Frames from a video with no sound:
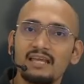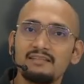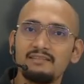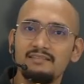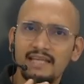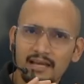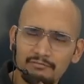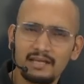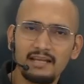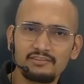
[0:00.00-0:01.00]
They have very
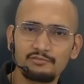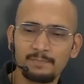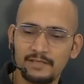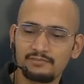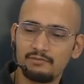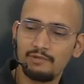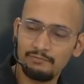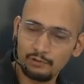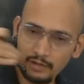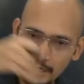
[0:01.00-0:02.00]
less space. If you
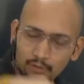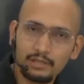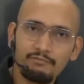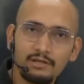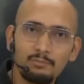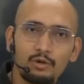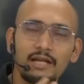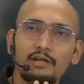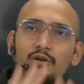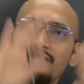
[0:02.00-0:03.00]
try to give one more
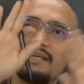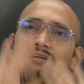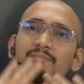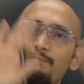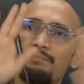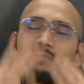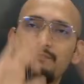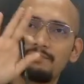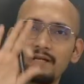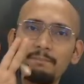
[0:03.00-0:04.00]
electron, they
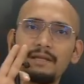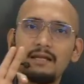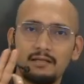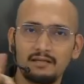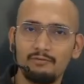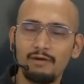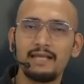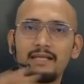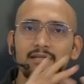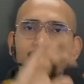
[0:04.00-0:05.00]
repel it. While
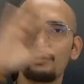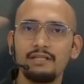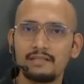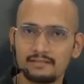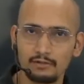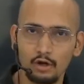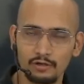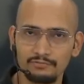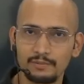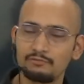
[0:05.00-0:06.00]
in chlorine there is a lot of
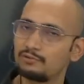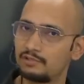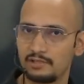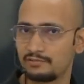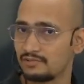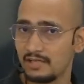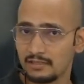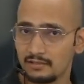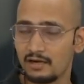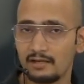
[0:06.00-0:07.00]
space because it is
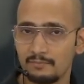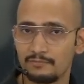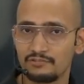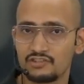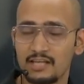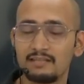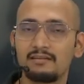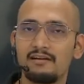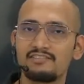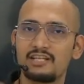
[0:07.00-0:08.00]
third
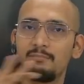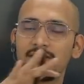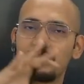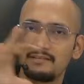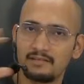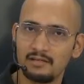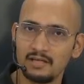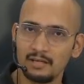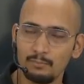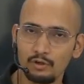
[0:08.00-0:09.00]
shell mein there is a
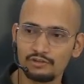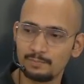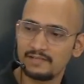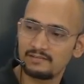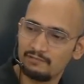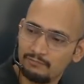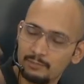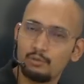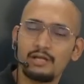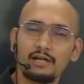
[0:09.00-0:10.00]
more space. If one more
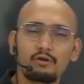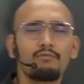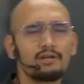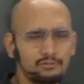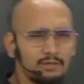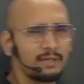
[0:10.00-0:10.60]
electron wants to come, it